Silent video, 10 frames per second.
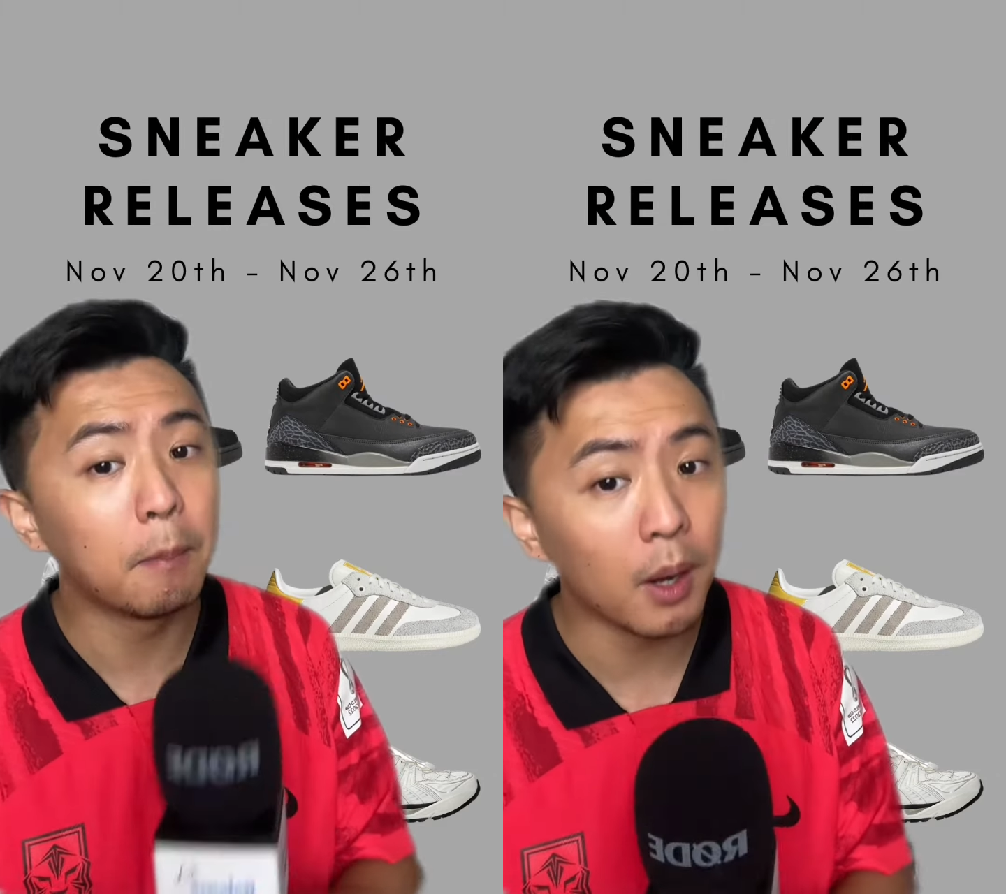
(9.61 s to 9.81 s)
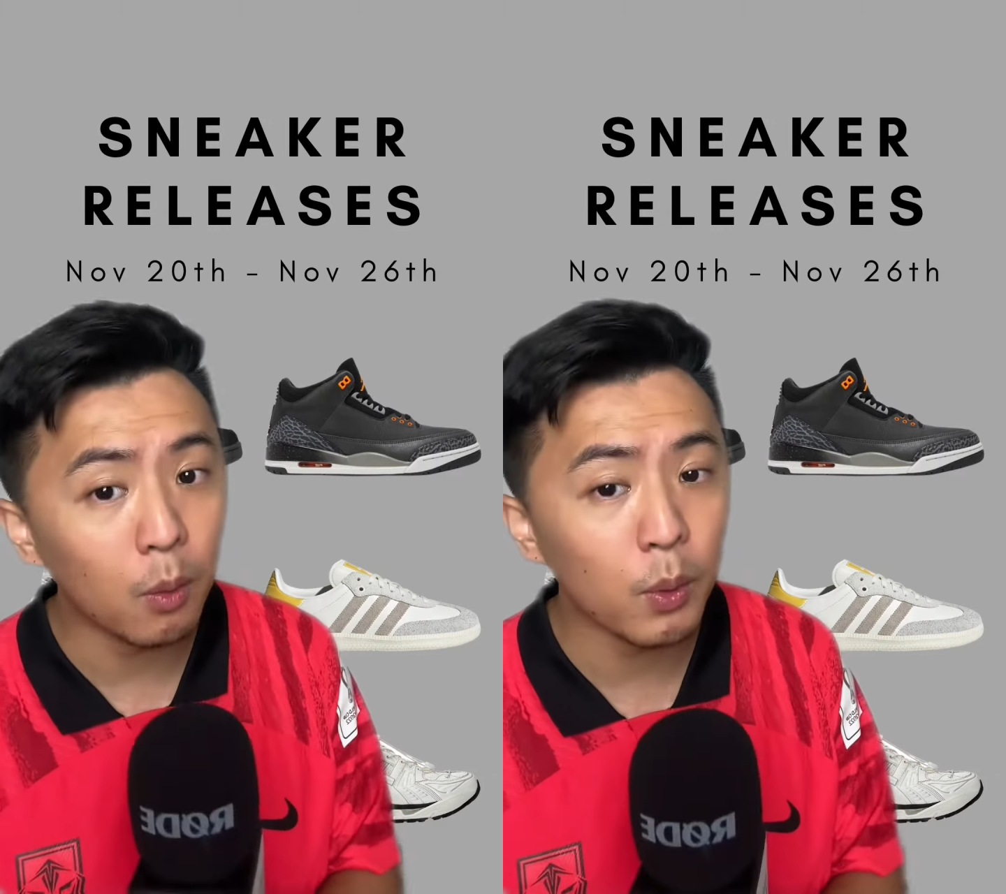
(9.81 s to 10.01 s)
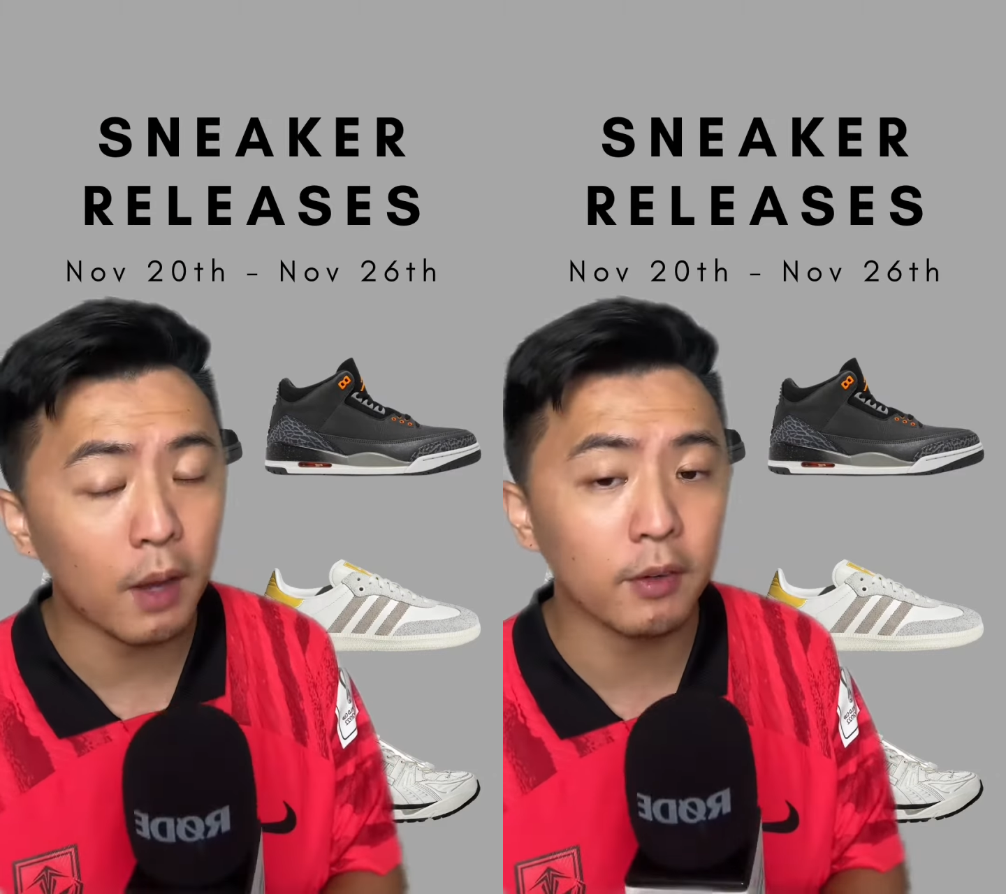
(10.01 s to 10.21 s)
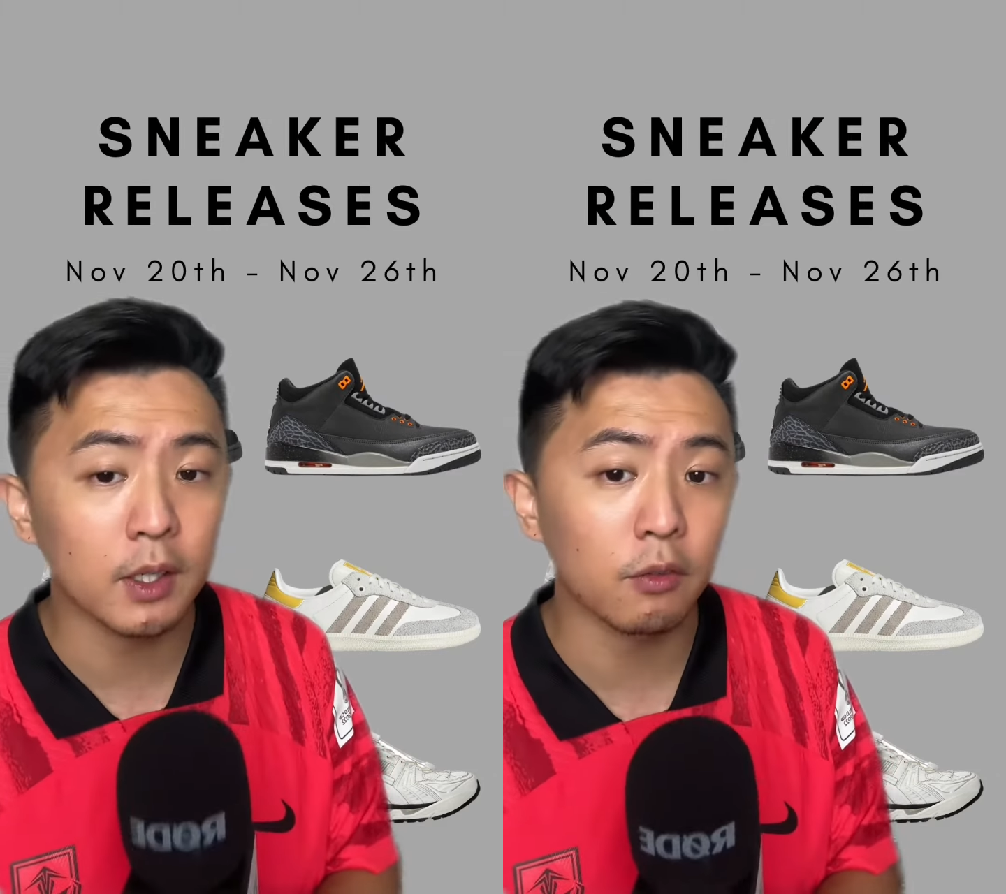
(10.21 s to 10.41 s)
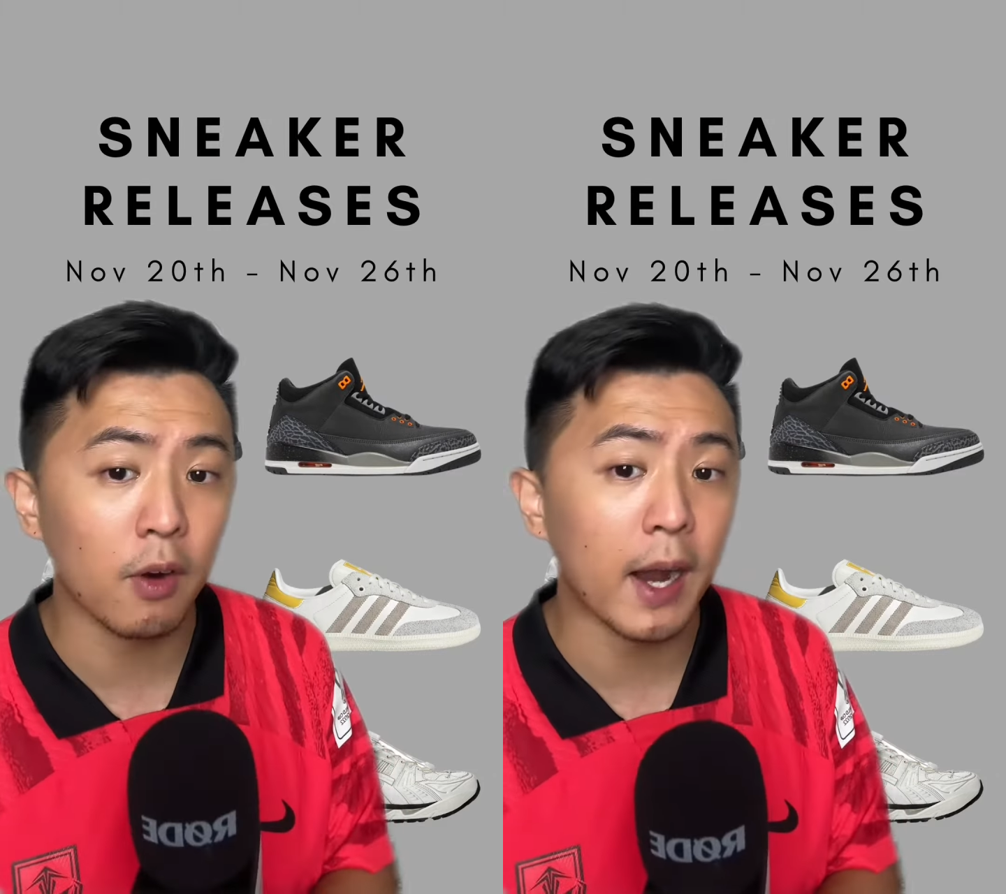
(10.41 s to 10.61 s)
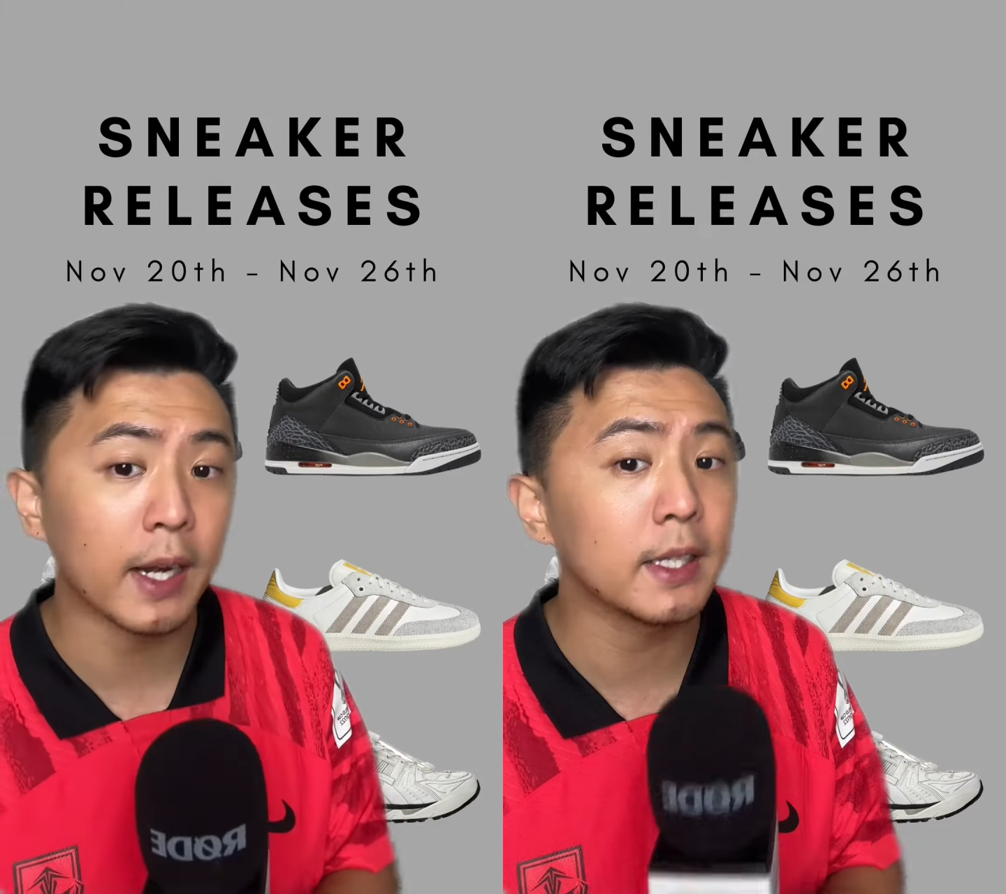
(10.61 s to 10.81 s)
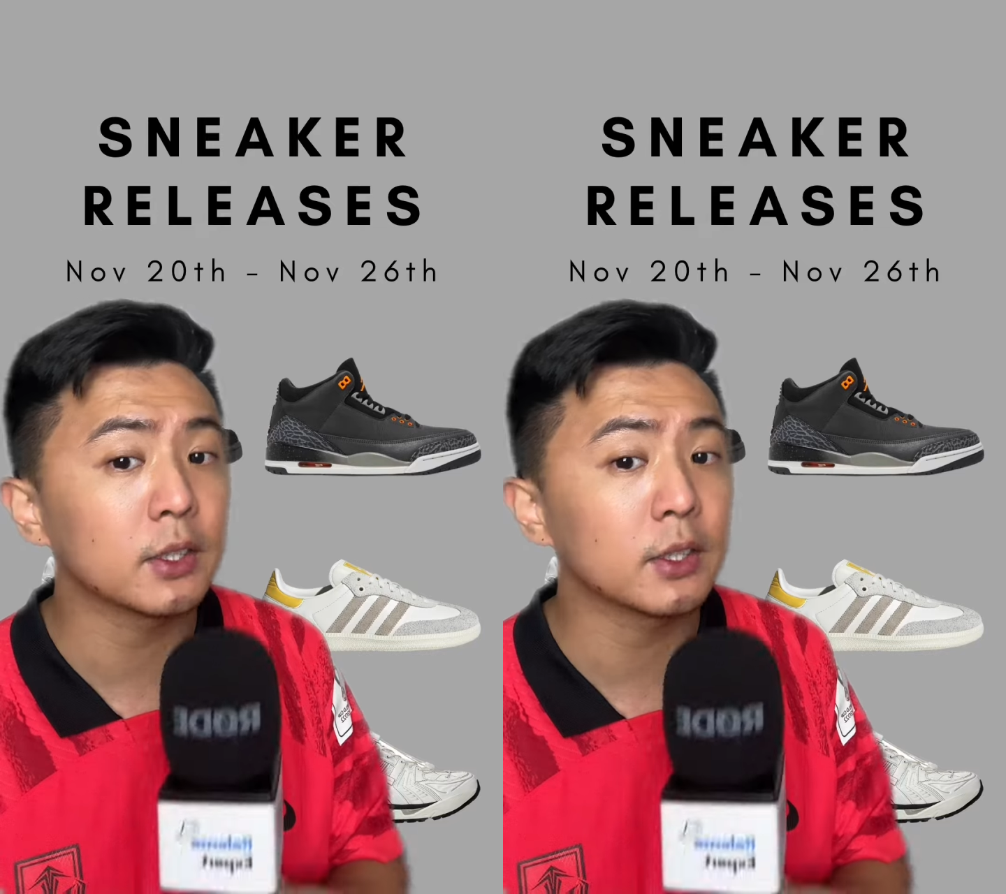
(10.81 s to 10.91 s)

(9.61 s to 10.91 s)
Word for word: but we have a good variety,